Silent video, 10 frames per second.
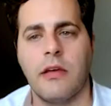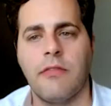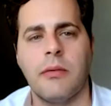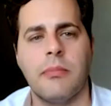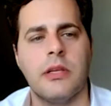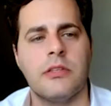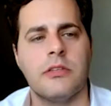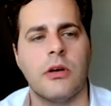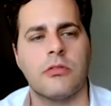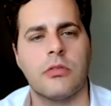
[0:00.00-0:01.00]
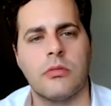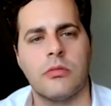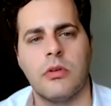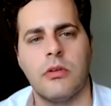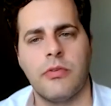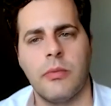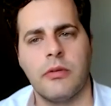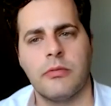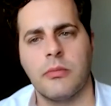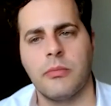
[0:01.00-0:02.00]
availability also, if I
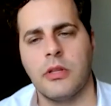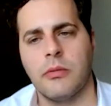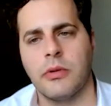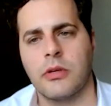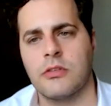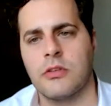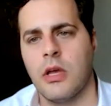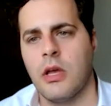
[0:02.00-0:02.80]
may, Sabrina, because